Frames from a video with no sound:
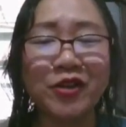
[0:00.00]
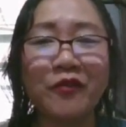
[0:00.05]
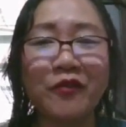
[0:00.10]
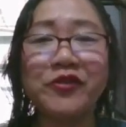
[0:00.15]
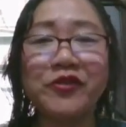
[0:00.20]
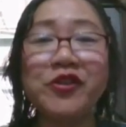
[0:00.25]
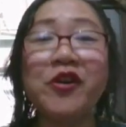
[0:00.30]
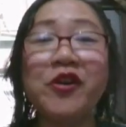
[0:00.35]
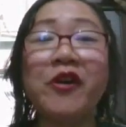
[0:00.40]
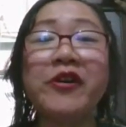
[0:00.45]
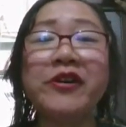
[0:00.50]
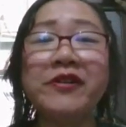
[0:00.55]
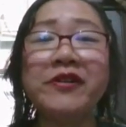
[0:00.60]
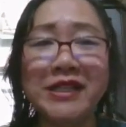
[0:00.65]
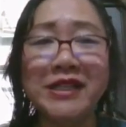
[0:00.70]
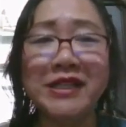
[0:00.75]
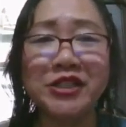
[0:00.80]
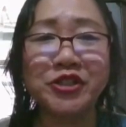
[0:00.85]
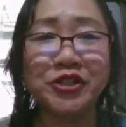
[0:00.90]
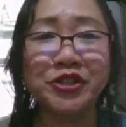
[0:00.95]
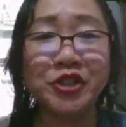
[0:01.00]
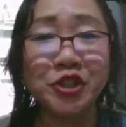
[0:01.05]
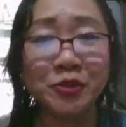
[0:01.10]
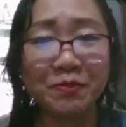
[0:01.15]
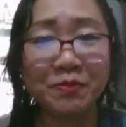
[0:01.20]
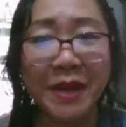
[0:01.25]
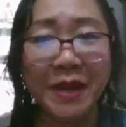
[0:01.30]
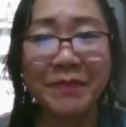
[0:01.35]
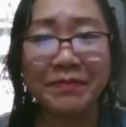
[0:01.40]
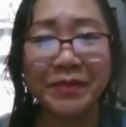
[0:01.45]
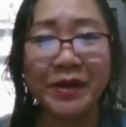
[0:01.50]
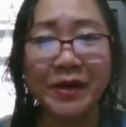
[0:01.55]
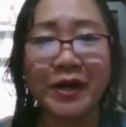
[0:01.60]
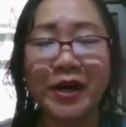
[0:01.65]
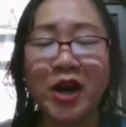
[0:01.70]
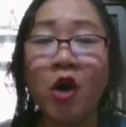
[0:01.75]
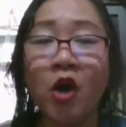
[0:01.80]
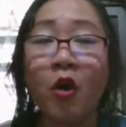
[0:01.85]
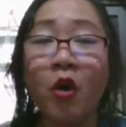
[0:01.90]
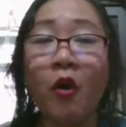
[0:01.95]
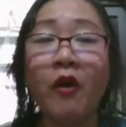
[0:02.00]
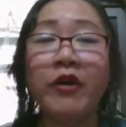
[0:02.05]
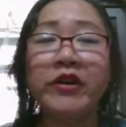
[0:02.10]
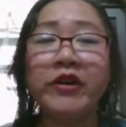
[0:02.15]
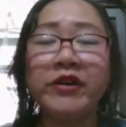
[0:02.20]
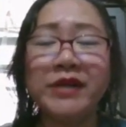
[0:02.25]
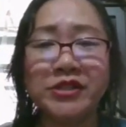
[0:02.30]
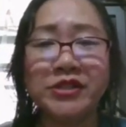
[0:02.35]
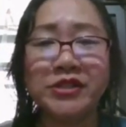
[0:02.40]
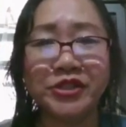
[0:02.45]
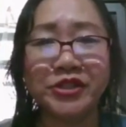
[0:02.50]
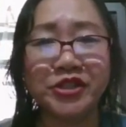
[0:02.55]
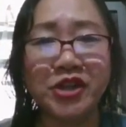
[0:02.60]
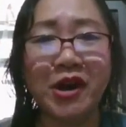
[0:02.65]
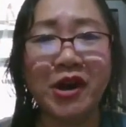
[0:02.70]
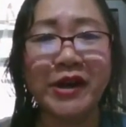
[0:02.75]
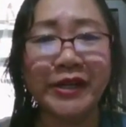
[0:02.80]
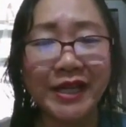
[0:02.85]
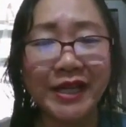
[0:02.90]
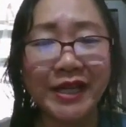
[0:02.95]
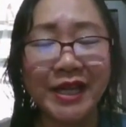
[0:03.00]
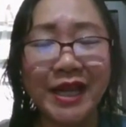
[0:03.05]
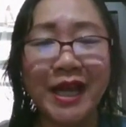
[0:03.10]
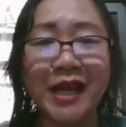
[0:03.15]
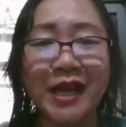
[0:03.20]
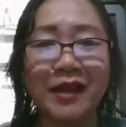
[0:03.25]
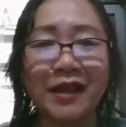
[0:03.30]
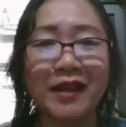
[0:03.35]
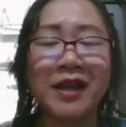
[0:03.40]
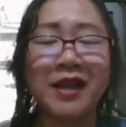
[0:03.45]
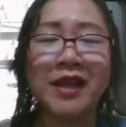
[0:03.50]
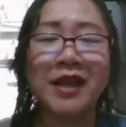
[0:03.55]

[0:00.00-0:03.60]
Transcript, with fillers: of your research paper or research article.